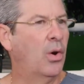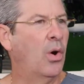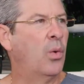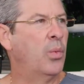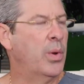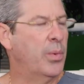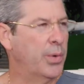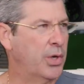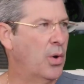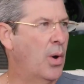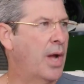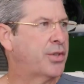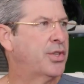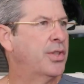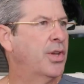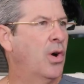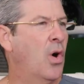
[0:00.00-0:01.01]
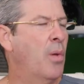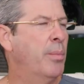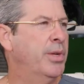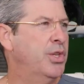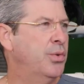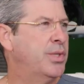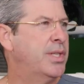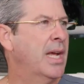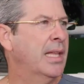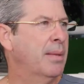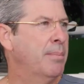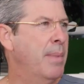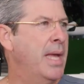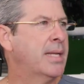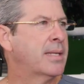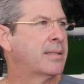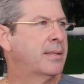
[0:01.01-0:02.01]
or we would go out to the home and do
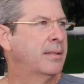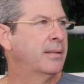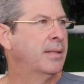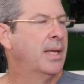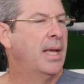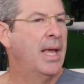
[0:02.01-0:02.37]
telemedicine.